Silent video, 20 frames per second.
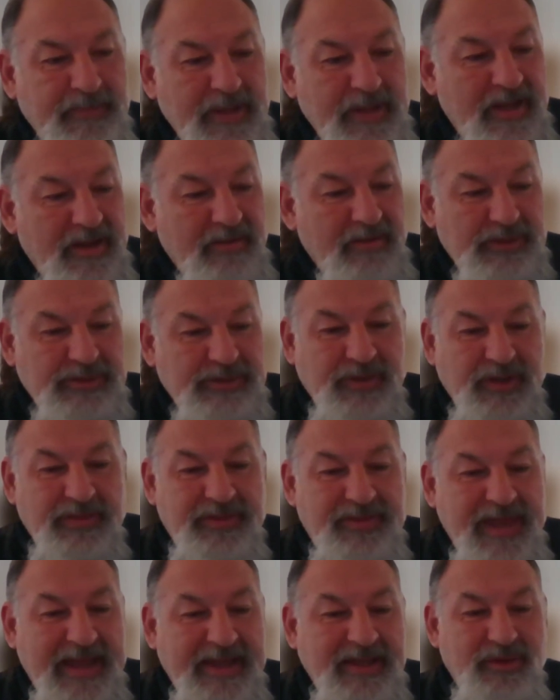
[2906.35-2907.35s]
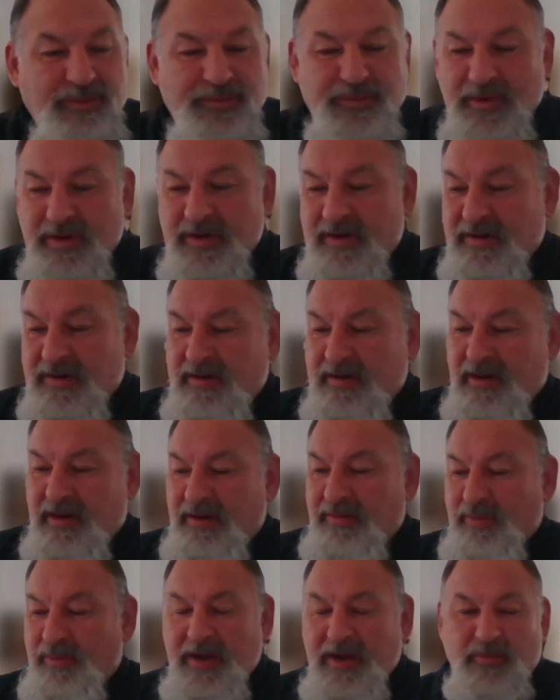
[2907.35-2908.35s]
First of all, thank you for
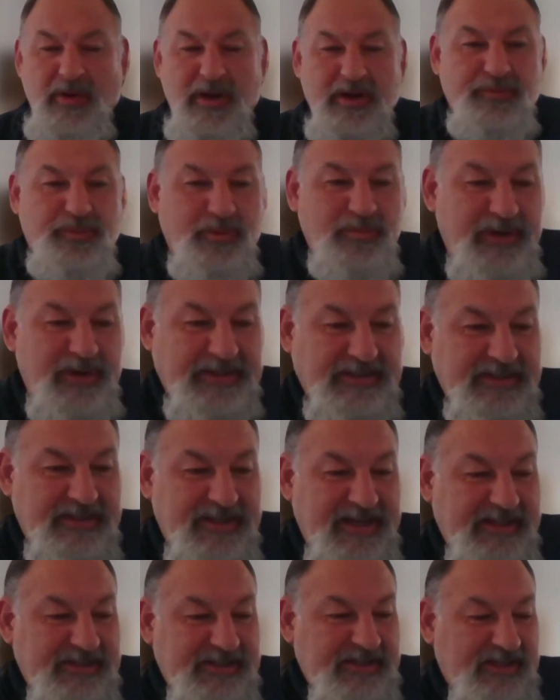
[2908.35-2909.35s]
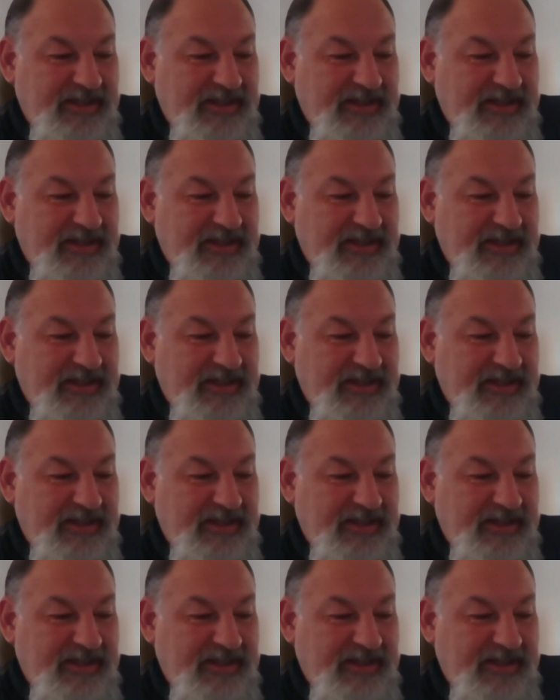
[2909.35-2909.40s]
a, a wonderful presentation.